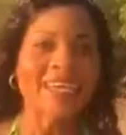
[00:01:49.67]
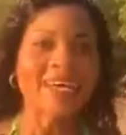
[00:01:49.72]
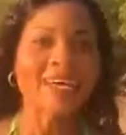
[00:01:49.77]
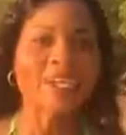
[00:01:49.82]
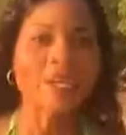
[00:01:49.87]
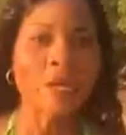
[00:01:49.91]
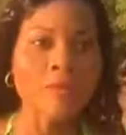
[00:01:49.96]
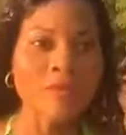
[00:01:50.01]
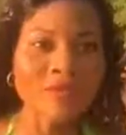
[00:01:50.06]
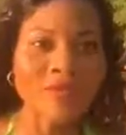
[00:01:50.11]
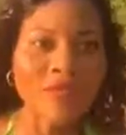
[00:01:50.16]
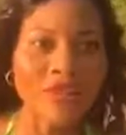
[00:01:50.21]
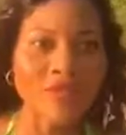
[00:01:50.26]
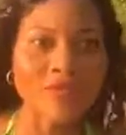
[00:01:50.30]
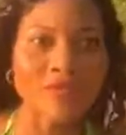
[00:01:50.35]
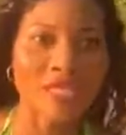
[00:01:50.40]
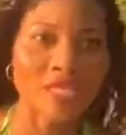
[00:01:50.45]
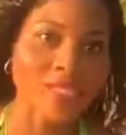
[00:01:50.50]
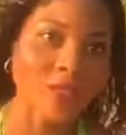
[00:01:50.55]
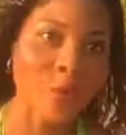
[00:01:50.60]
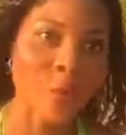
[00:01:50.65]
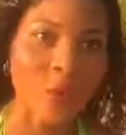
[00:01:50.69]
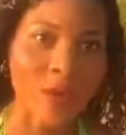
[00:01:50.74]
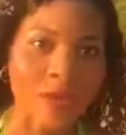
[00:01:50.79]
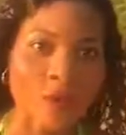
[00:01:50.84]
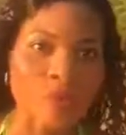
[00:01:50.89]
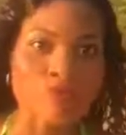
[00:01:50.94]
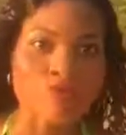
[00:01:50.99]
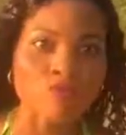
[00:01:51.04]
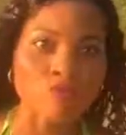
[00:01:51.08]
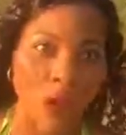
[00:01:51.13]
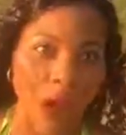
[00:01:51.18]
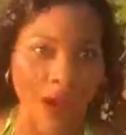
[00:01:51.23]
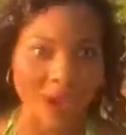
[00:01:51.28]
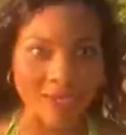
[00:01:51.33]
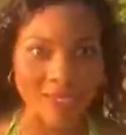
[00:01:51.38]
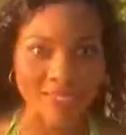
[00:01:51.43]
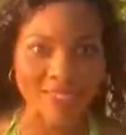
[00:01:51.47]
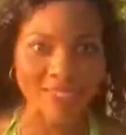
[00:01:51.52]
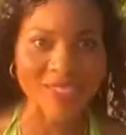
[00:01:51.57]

And number 5 doesn't win, right?